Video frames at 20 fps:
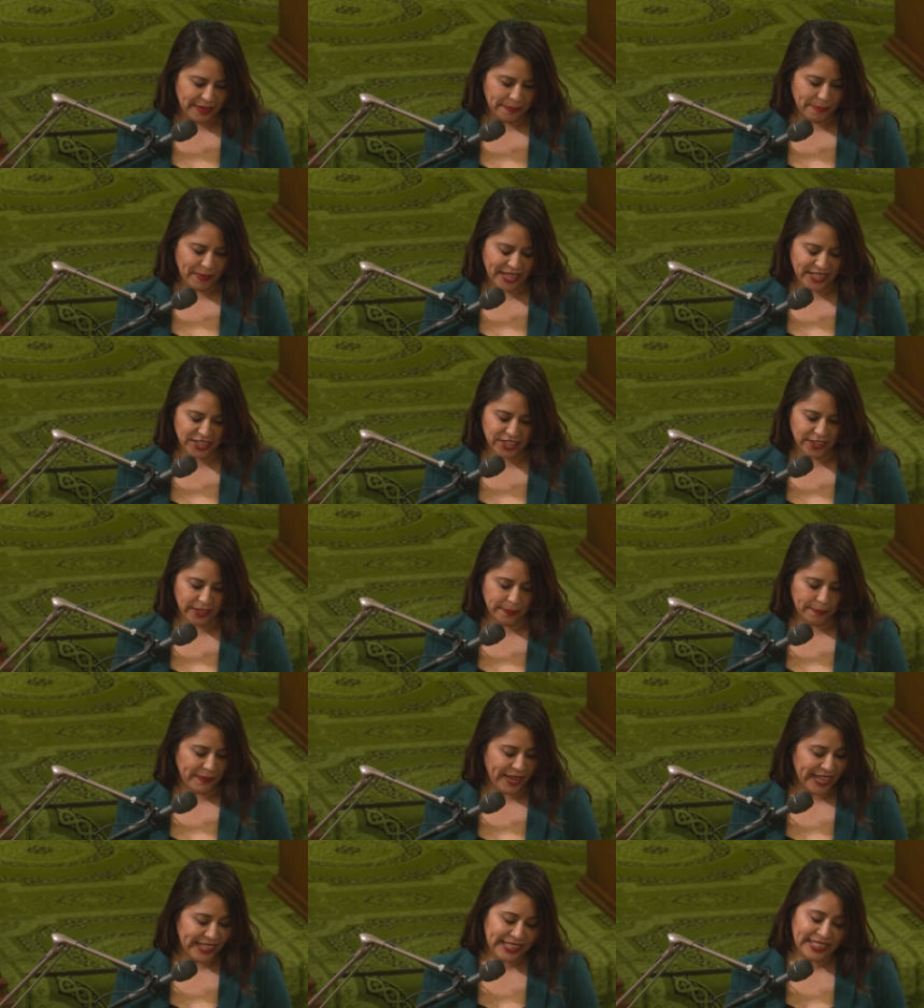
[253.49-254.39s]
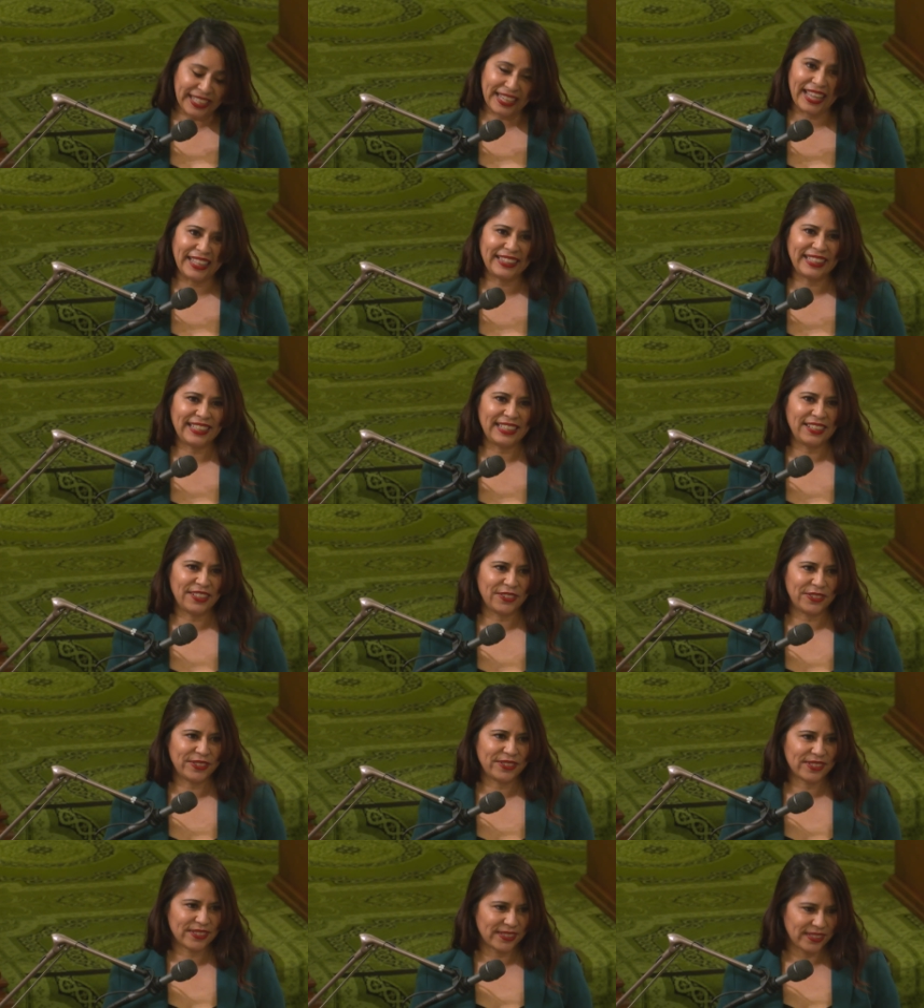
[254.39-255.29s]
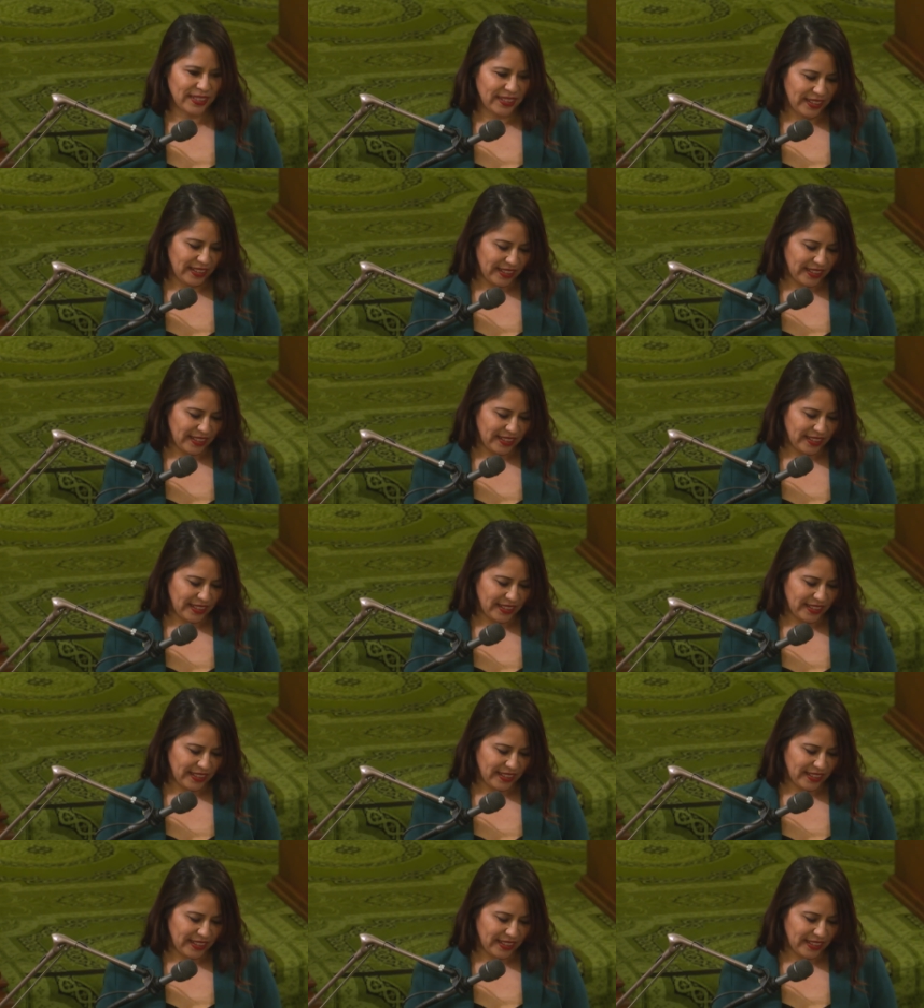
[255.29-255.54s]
mentored many Latinos,